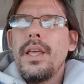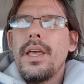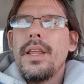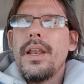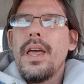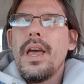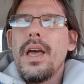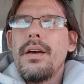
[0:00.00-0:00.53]

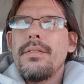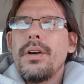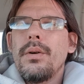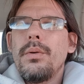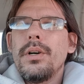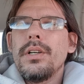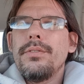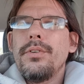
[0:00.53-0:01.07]
and have a
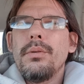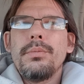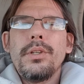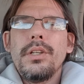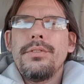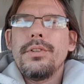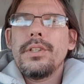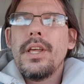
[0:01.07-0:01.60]
wonderful,
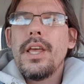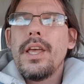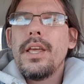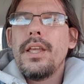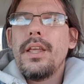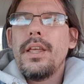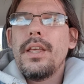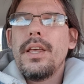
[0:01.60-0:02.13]
beautiful
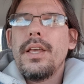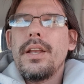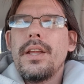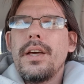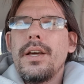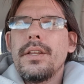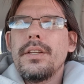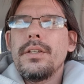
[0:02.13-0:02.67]
day.
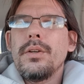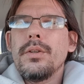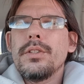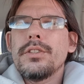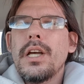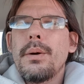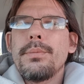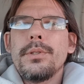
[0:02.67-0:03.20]
And uh, you know,
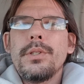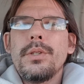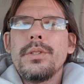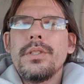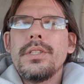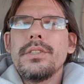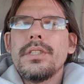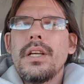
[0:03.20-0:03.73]
there's
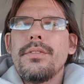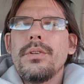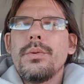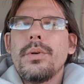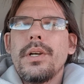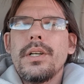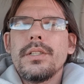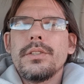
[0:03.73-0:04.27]
opportunities
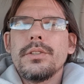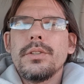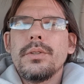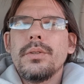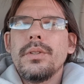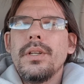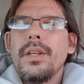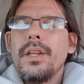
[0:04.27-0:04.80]
everywhere.
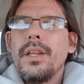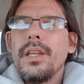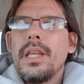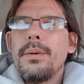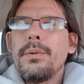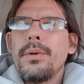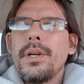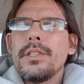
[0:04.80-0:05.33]
So
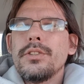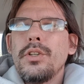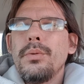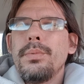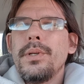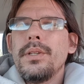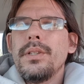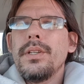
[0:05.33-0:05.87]
keep your eyes
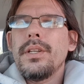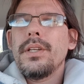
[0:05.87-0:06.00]
open